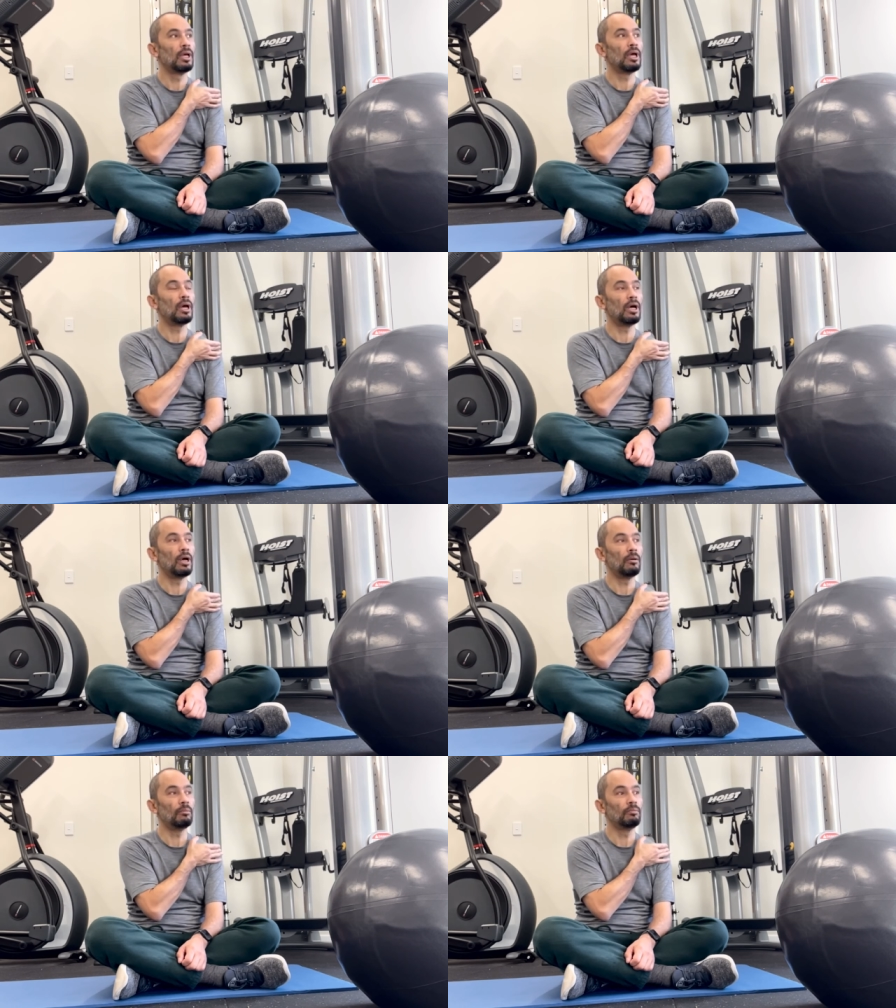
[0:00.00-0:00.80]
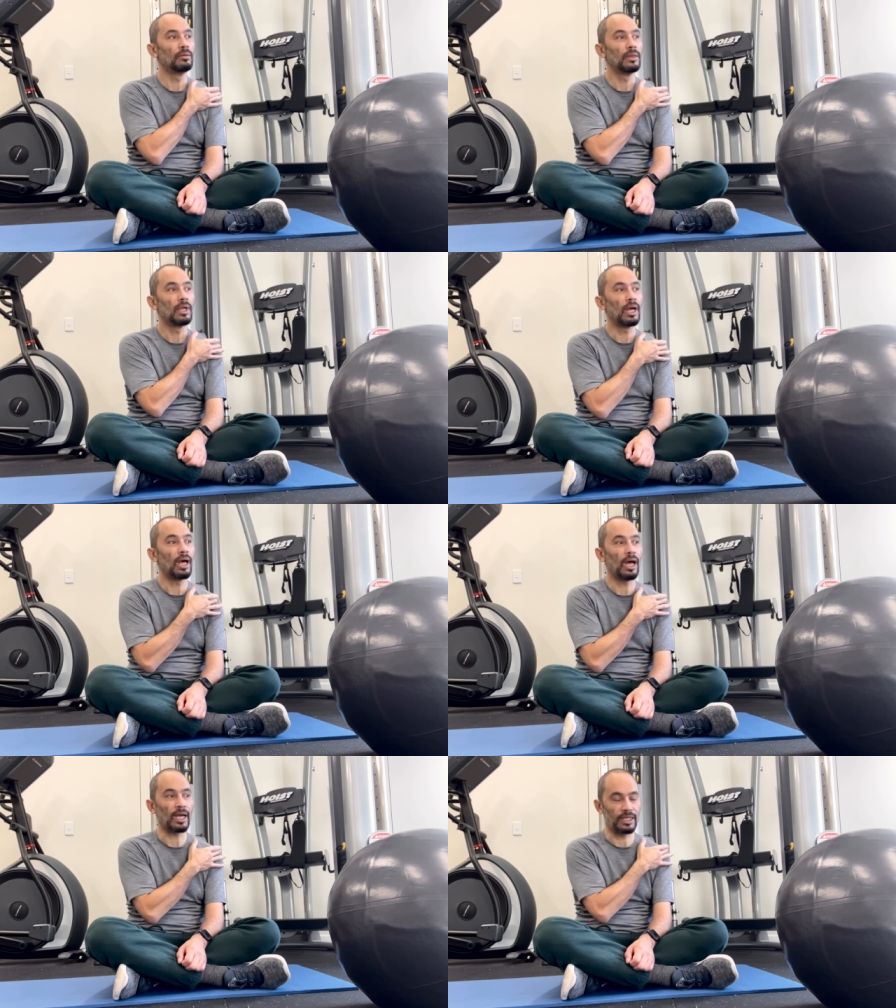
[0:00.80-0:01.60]

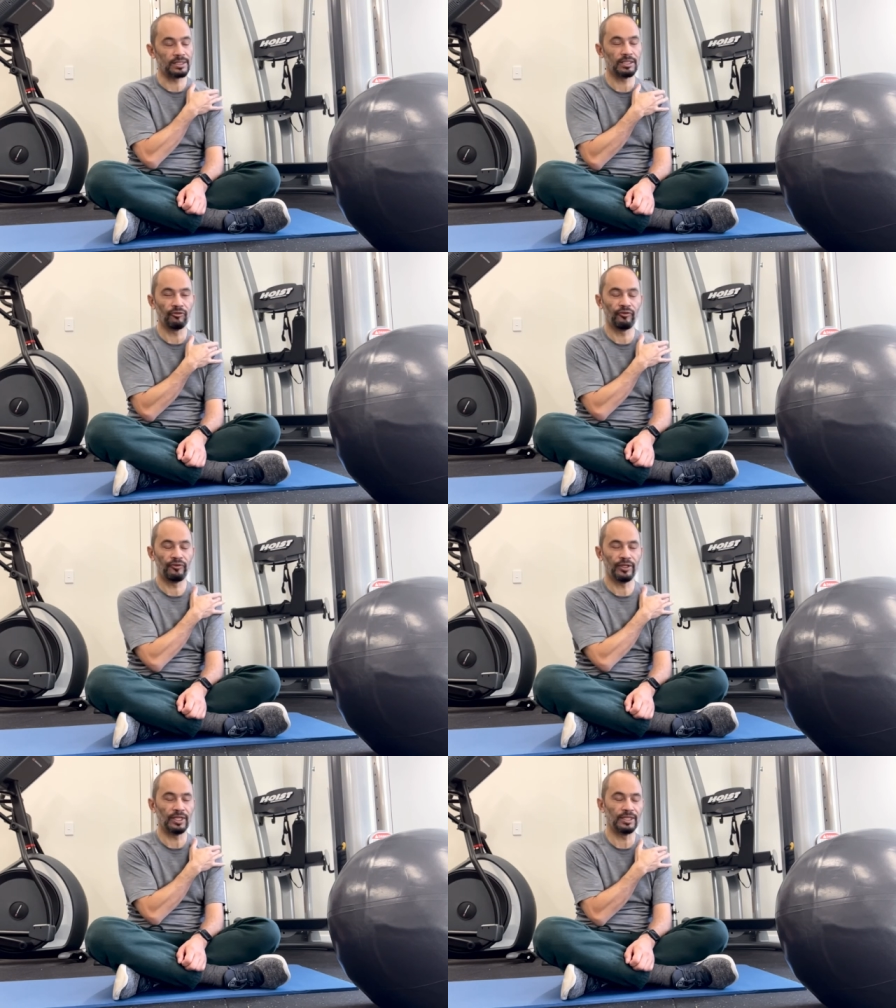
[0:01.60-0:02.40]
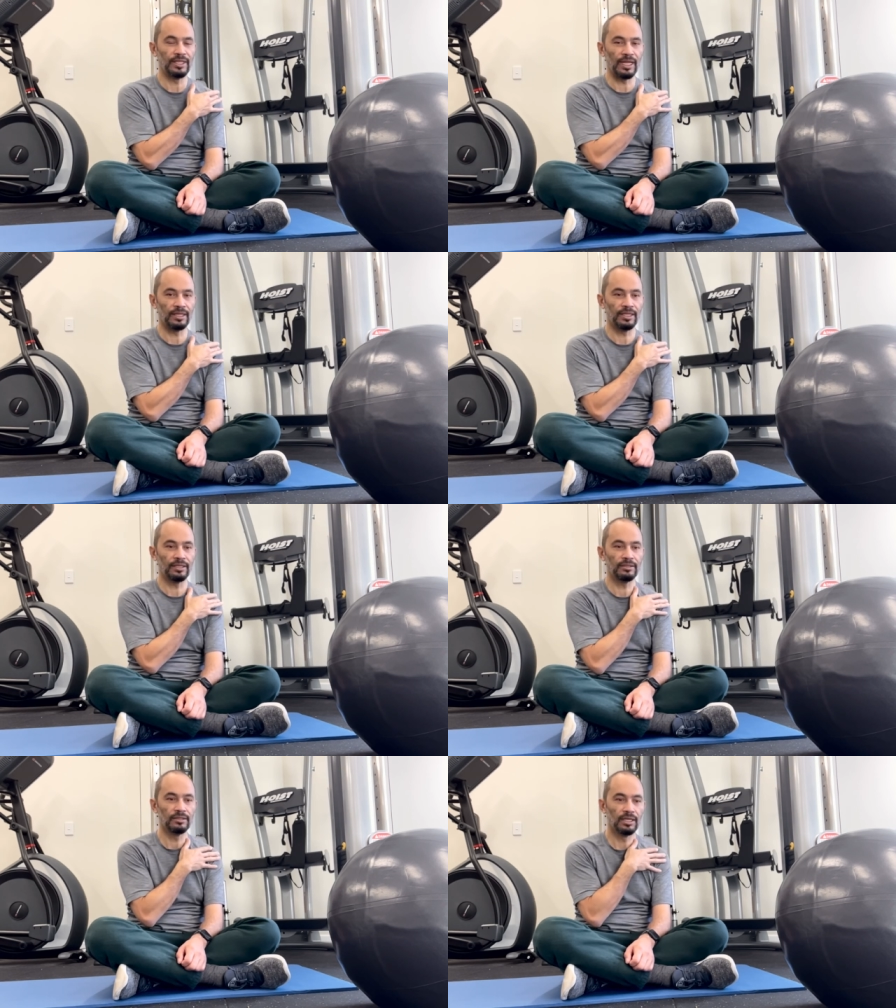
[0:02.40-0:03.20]
I can still feel a dent
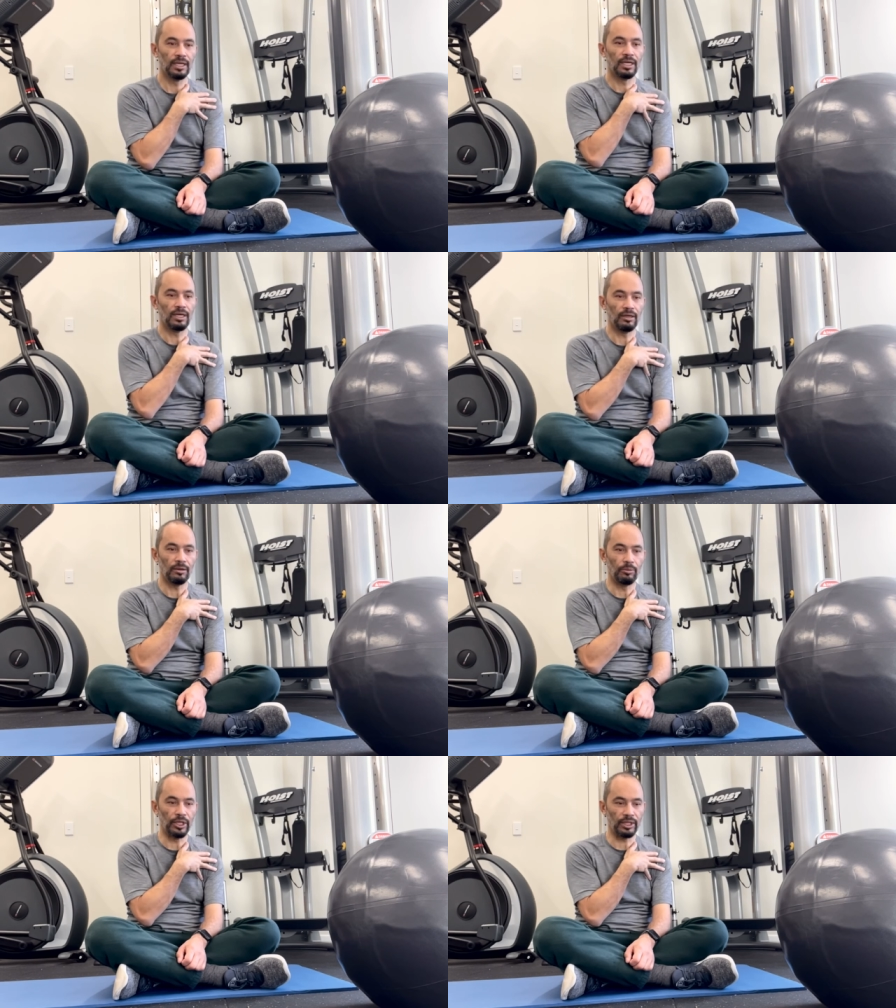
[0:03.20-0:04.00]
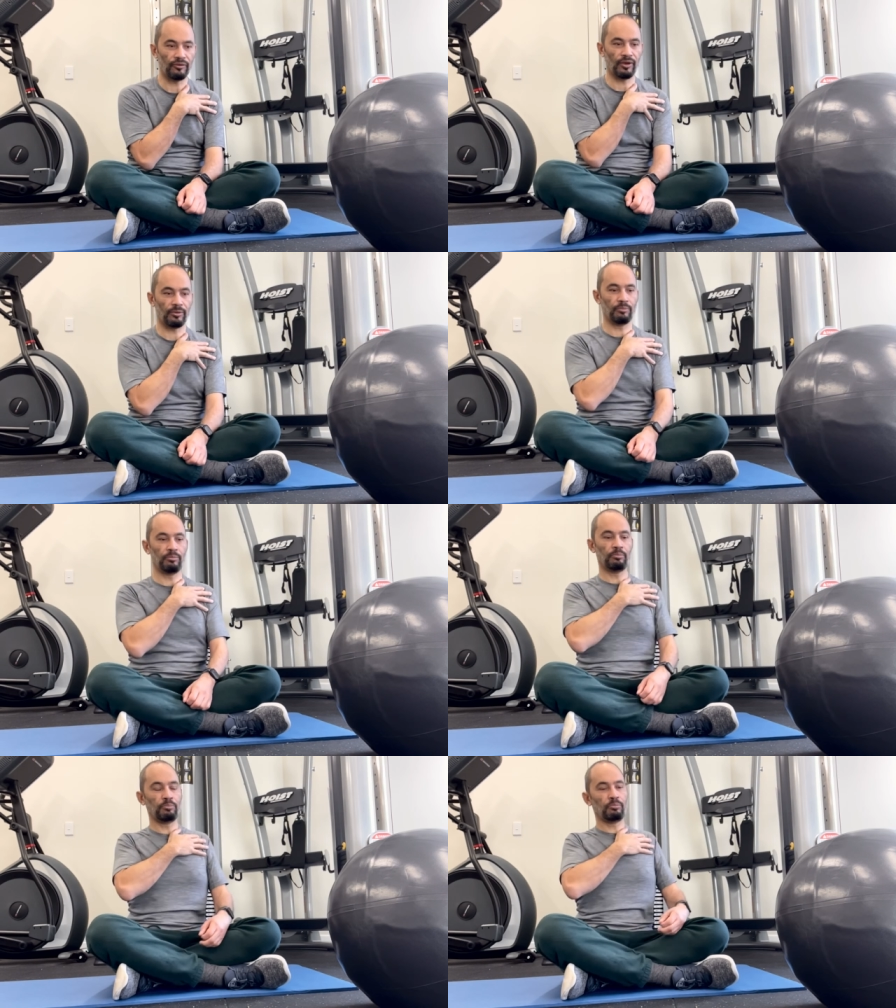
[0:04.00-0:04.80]
here, but if I
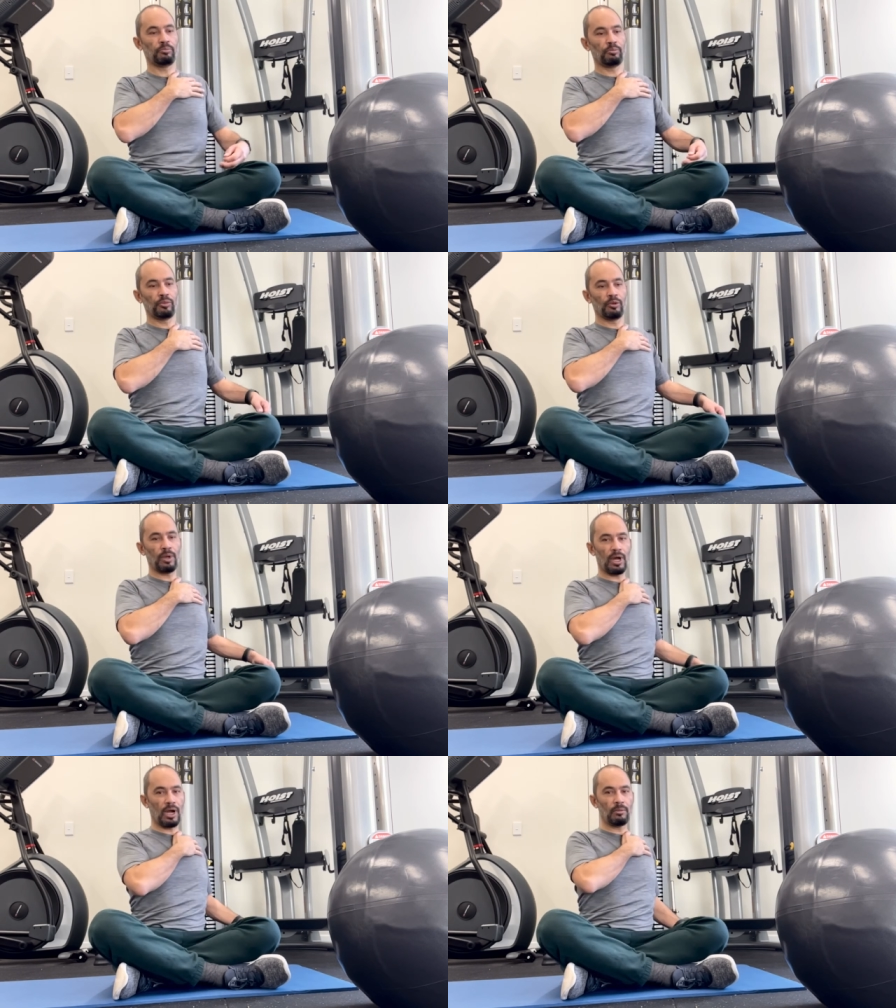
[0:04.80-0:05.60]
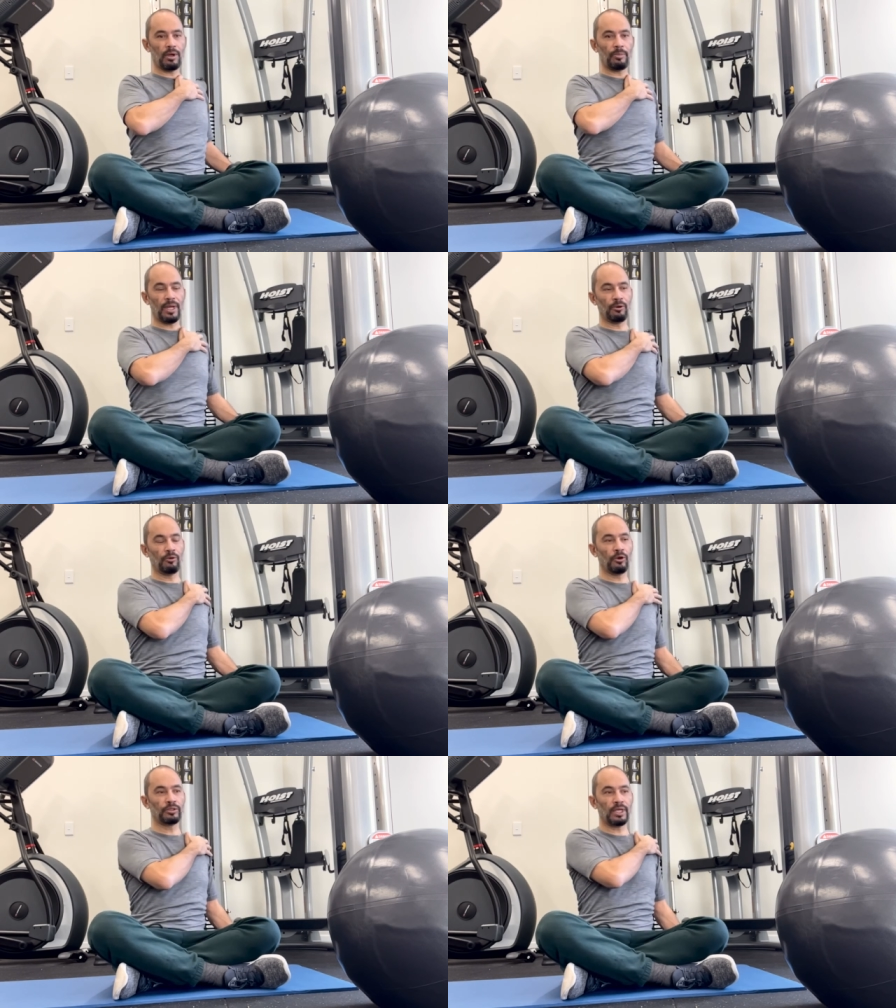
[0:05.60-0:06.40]
pull my arm up and
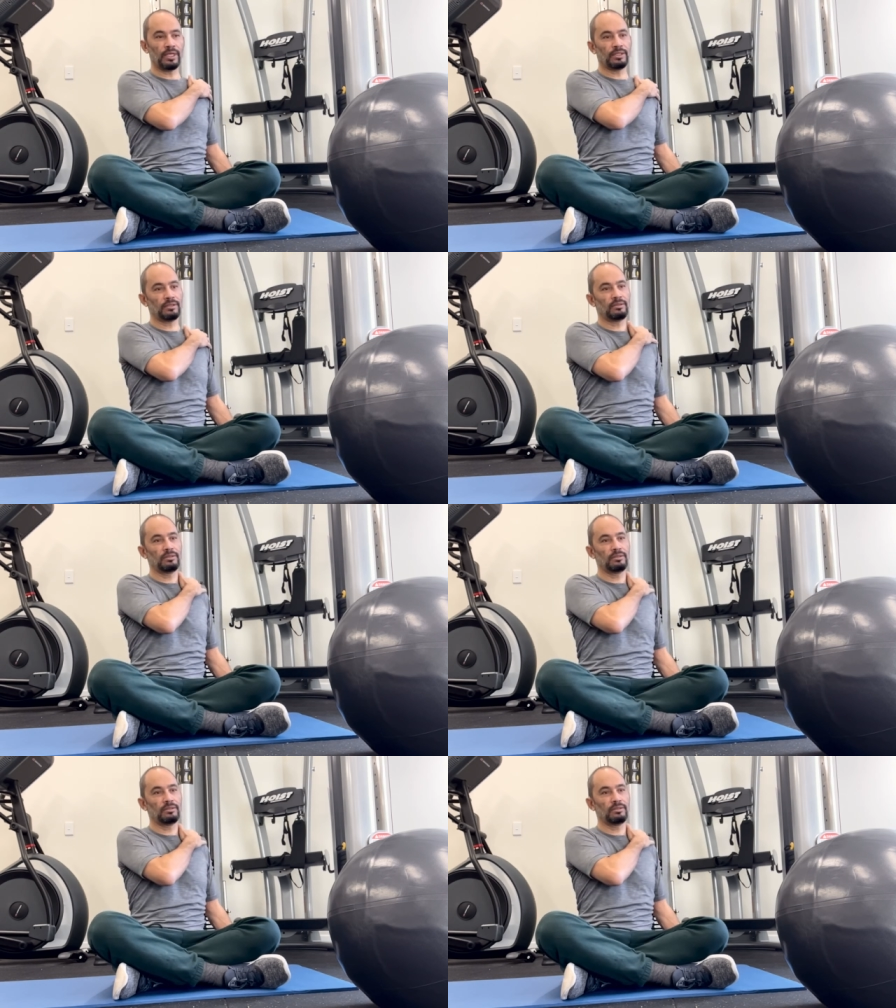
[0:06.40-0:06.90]
rotate it,